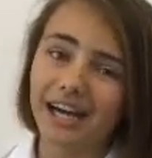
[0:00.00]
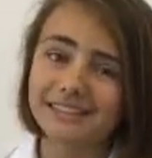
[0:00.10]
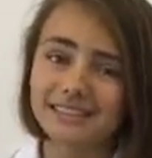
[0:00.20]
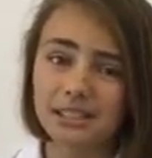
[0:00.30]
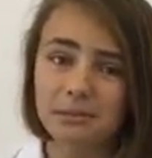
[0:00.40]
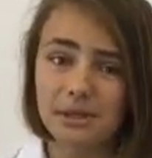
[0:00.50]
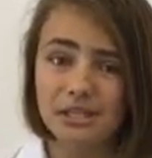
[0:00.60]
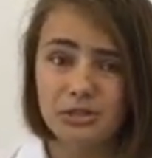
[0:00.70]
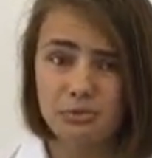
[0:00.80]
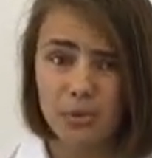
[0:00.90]
I didn't
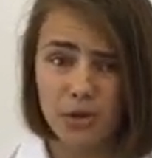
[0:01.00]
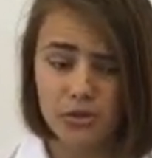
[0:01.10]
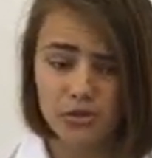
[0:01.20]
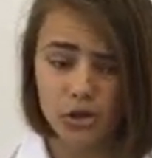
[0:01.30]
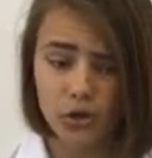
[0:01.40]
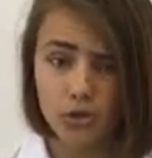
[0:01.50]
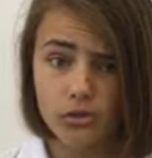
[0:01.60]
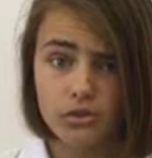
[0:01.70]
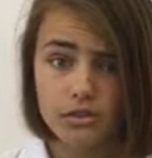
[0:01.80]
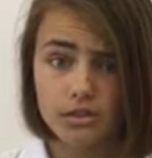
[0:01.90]
mean to burn the
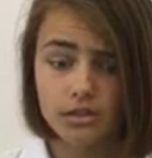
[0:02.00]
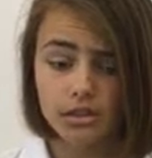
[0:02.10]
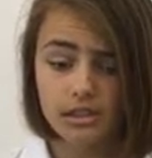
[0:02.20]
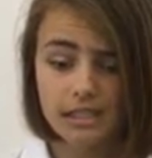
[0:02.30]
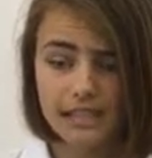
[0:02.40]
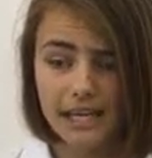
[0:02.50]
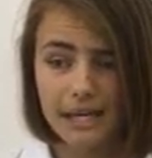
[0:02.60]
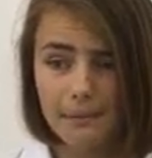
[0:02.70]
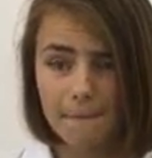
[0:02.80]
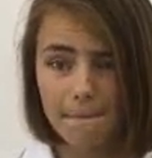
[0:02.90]
toast,
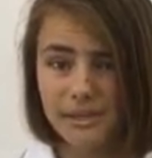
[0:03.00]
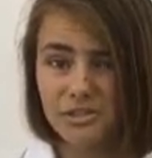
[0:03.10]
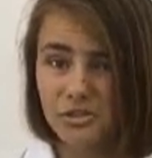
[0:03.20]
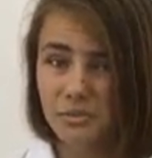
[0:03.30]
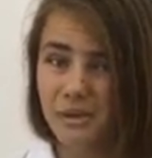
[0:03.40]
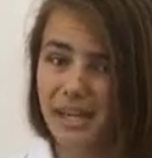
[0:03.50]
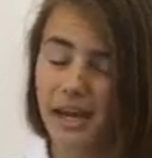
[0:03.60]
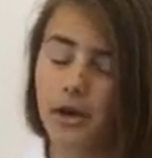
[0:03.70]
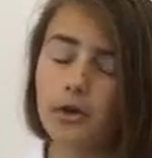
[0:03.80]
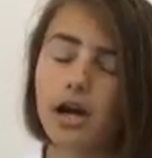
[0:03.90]
get butter in my
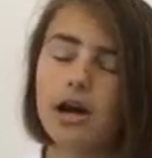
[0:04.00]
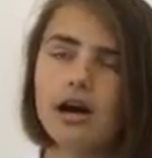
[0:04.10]
hair.